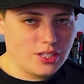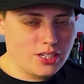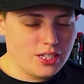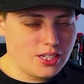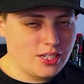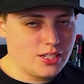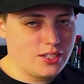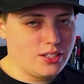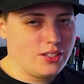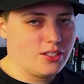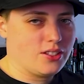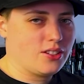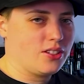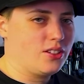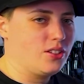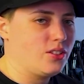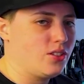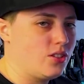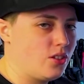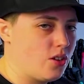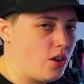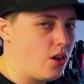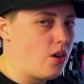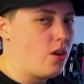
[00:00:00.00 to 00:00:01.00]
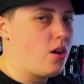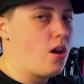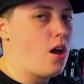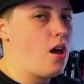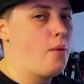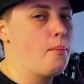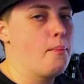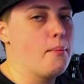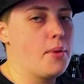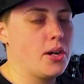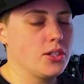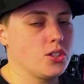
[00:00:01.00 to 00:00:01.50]
is
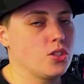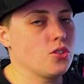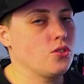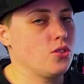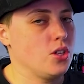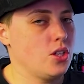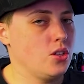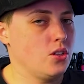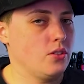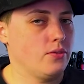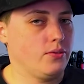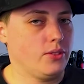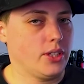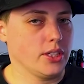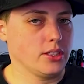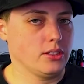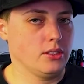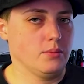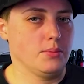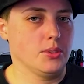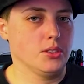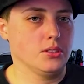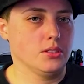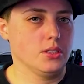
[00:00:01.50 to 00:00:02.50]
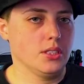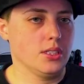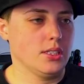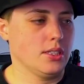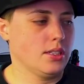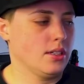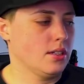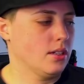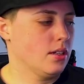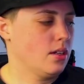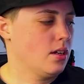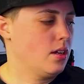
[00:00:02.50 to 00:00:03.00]
a much greater
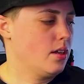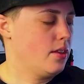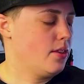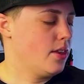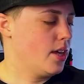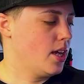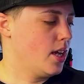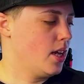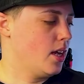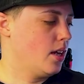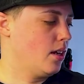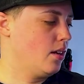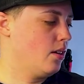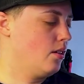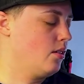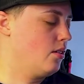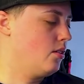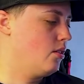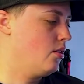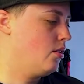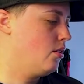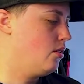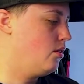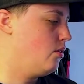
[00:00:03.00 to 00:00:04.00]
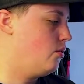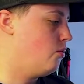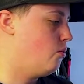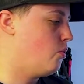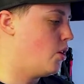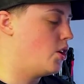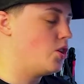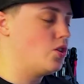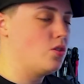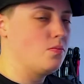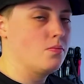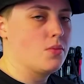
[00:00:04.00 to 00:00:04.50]
flexibility than
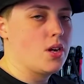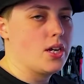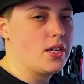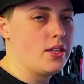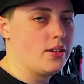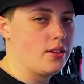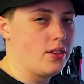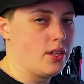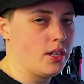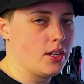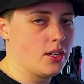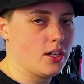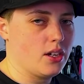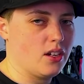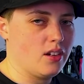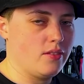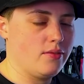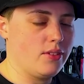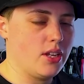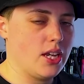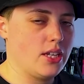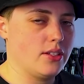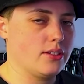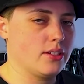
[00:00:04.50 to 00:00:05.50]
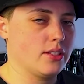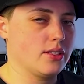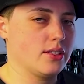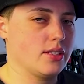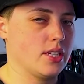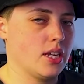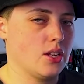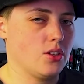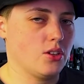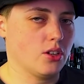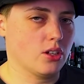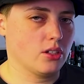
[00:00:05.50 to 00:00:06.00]
what you might think of as a
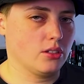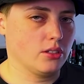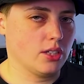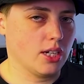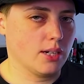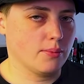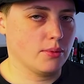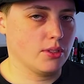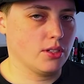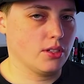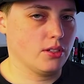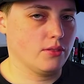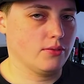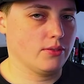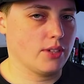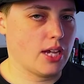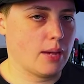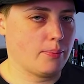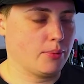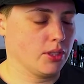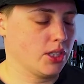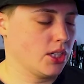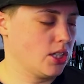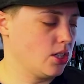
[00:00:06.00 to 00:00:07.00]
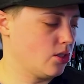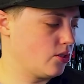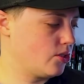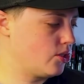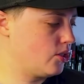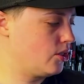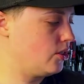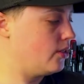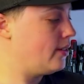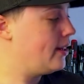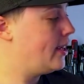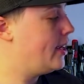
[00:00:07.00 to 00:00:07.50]
standard collaborative
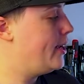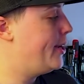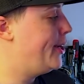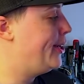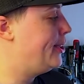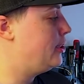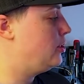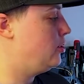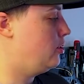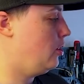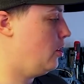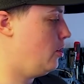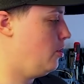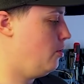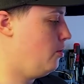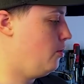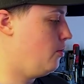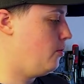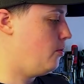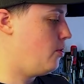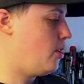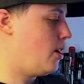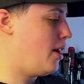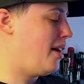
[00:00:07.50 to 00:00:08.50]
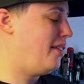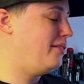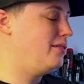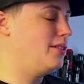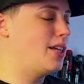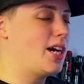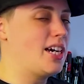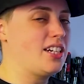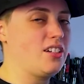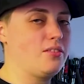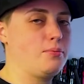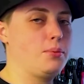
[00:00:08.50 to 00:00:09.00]
application. So a
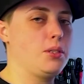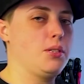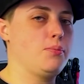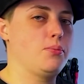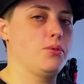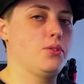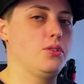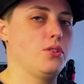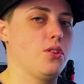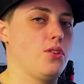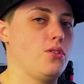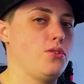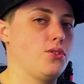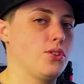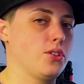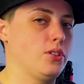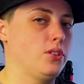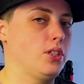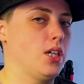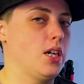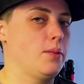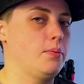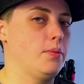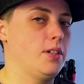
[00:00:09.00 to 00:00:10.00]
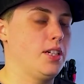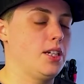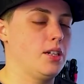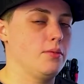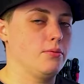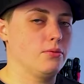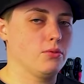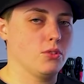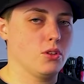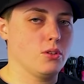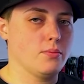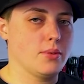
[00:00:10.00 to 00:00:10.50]
lot of people use
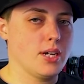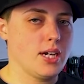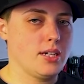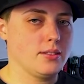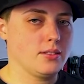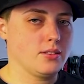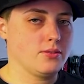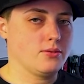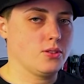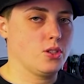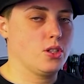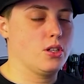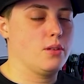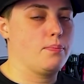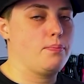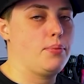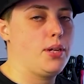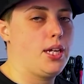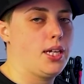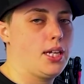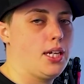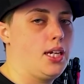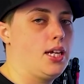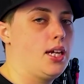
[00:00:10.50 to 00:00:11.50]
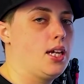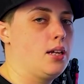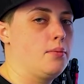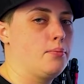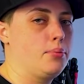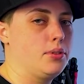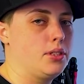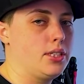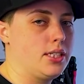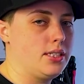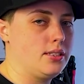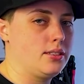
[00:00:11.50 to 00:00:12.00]
collaborative robots for picking
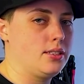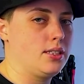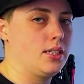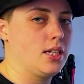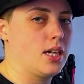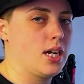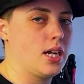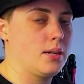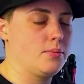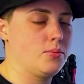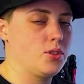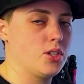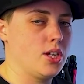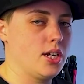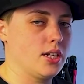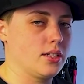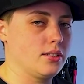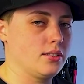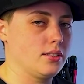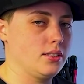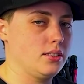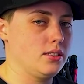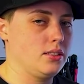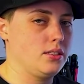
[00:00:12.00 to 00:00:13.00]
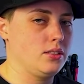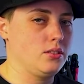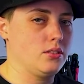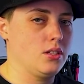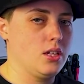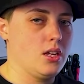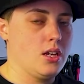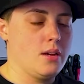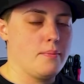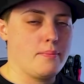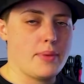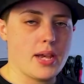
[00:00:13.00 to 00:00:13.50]
and placing objects in
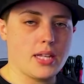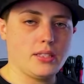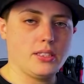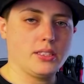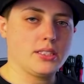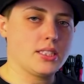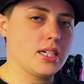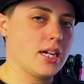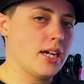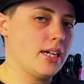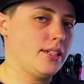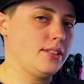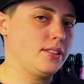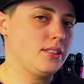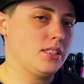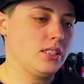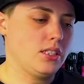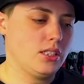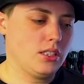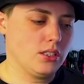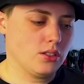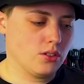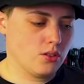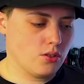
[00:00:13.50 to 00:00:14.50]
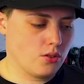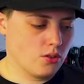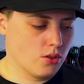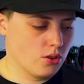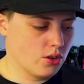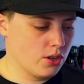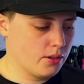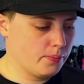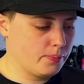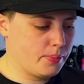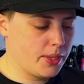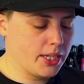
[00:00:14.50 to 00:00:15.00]
palletizing
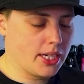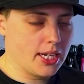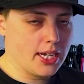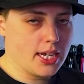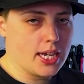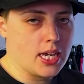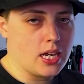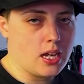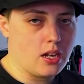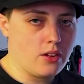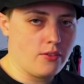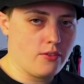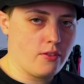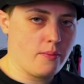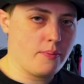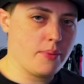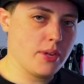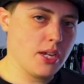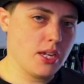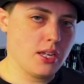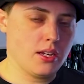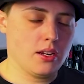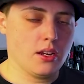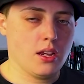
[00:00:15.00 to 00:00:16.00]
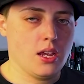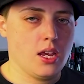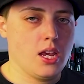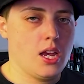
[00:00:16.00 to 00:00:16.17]
or picking out of a bin,